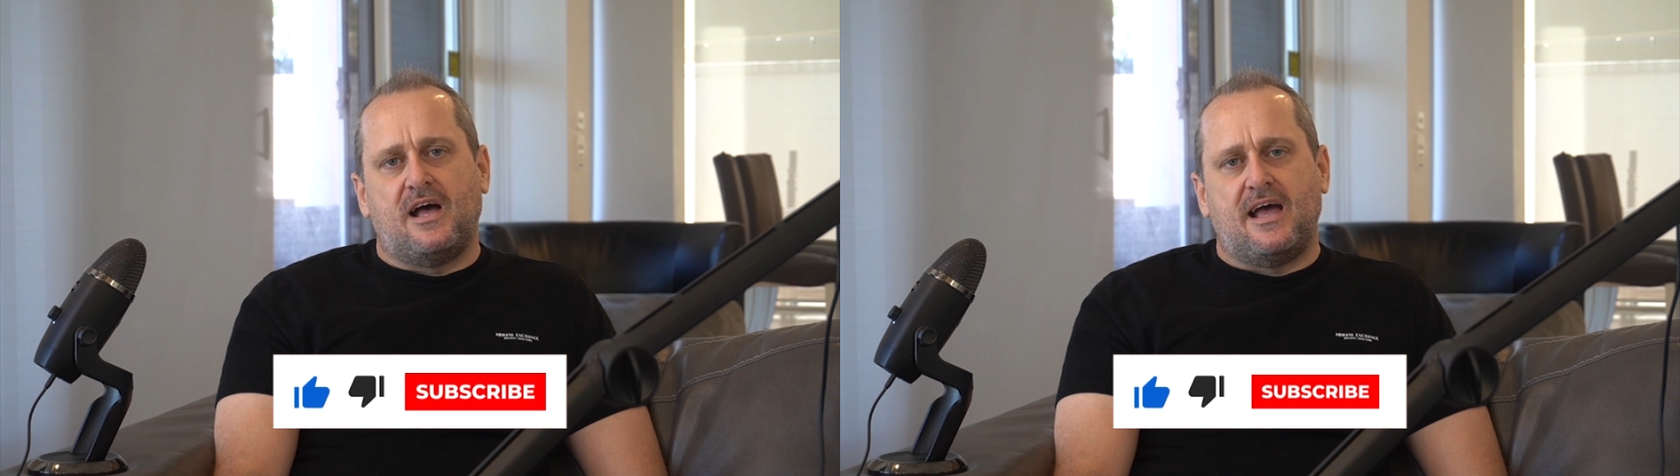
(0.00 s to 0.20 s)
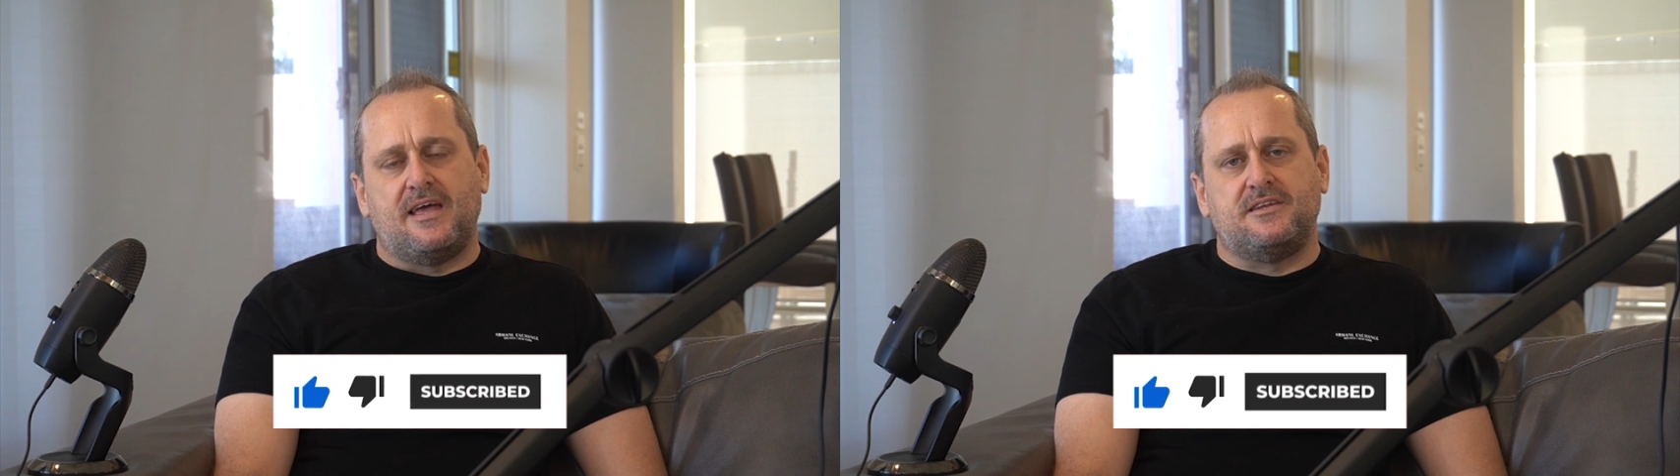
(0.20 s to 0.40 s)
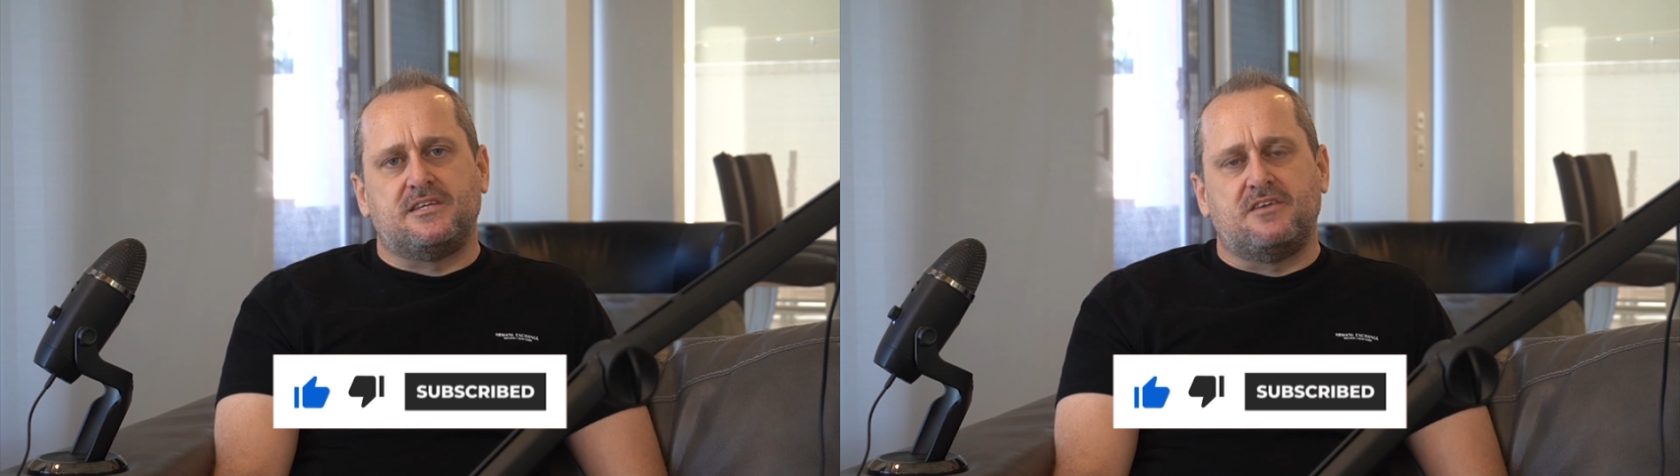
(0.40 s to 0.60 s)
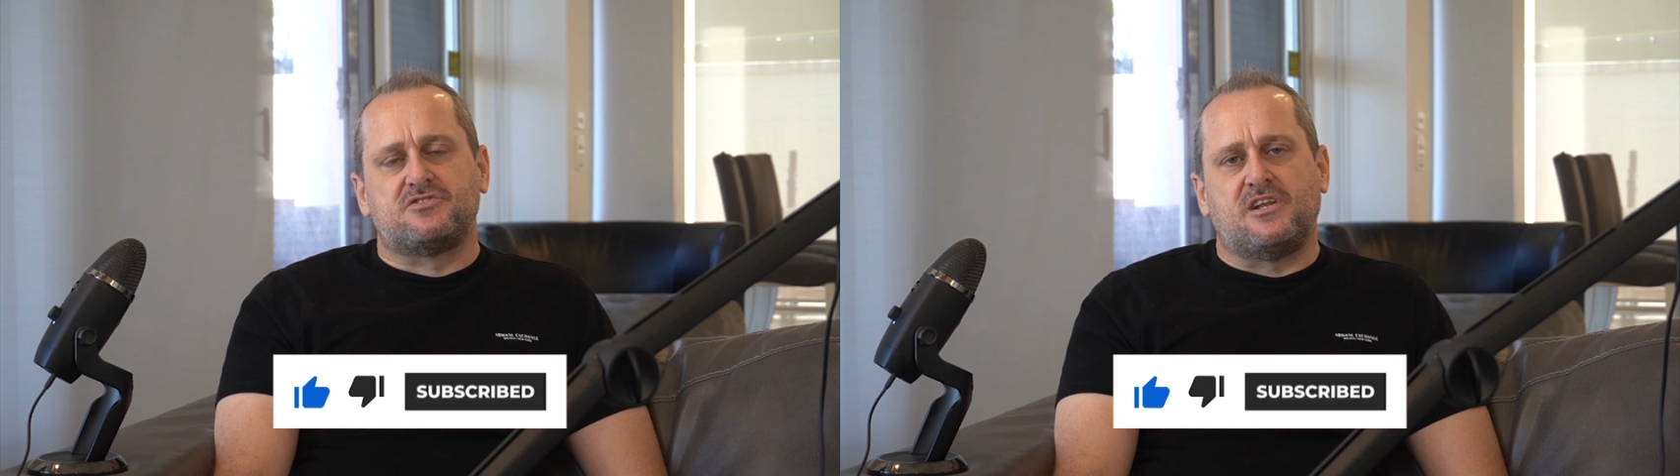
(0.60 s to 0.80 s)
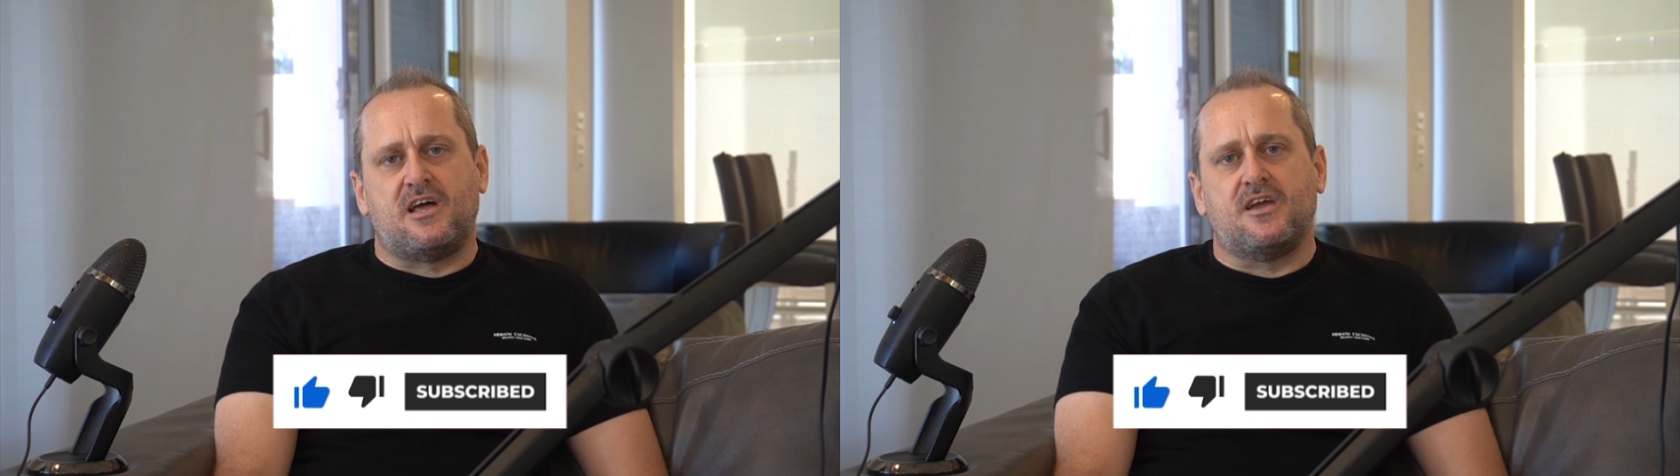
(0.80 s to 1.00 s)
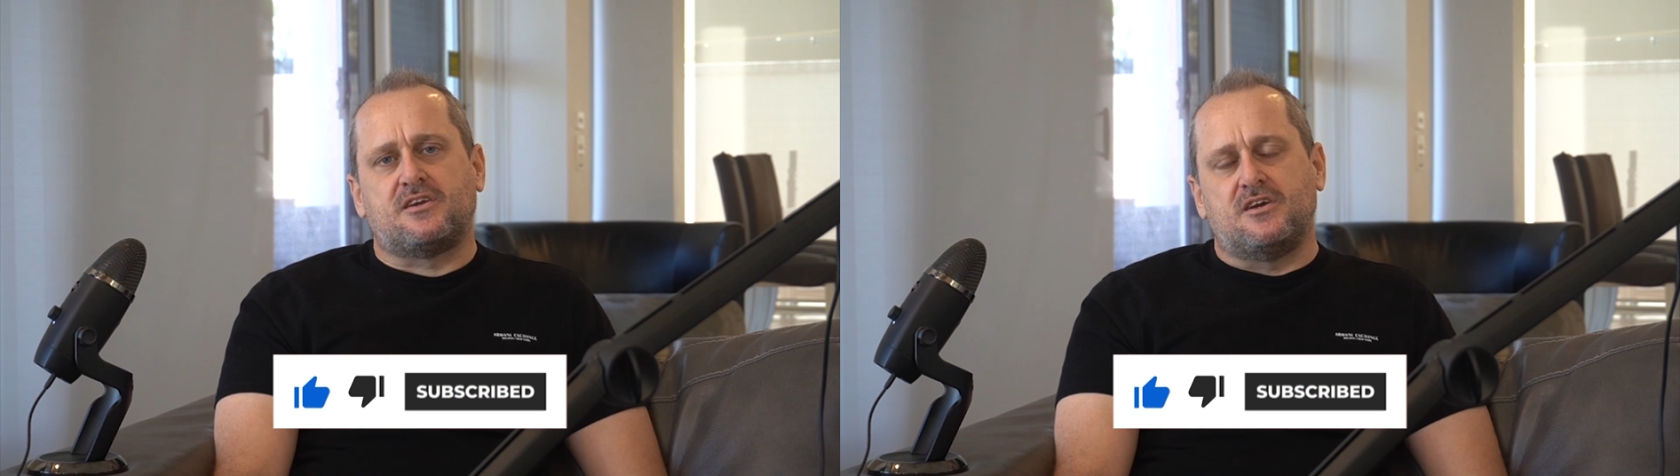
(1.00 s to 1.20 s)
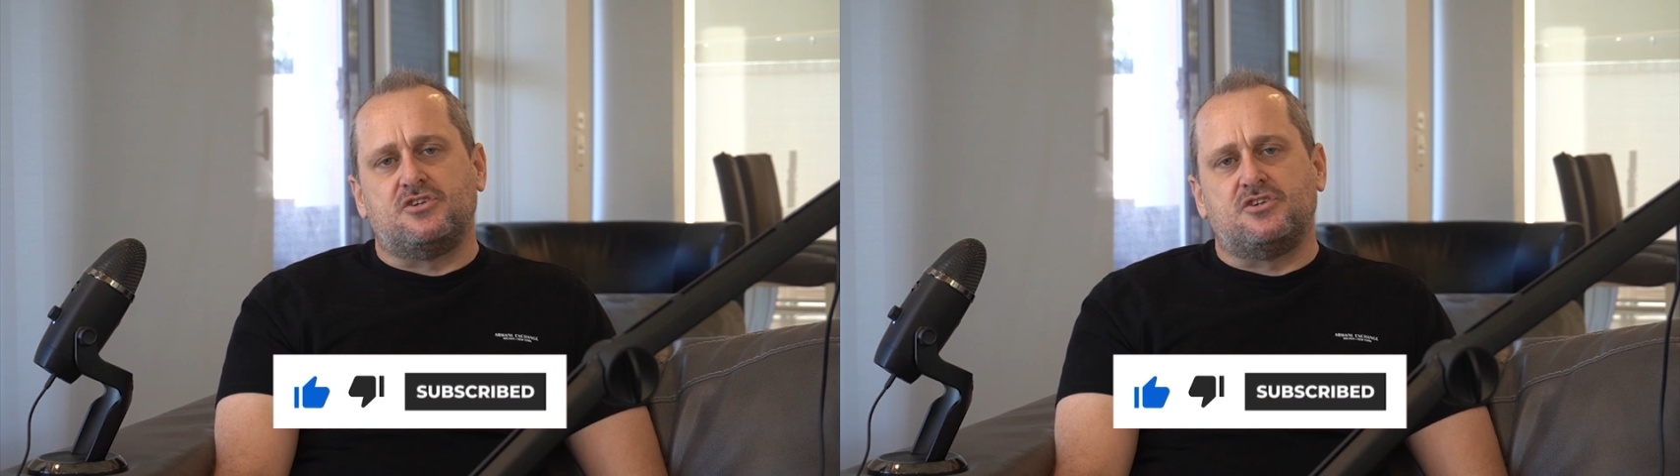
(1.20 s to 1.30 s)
and give us a like,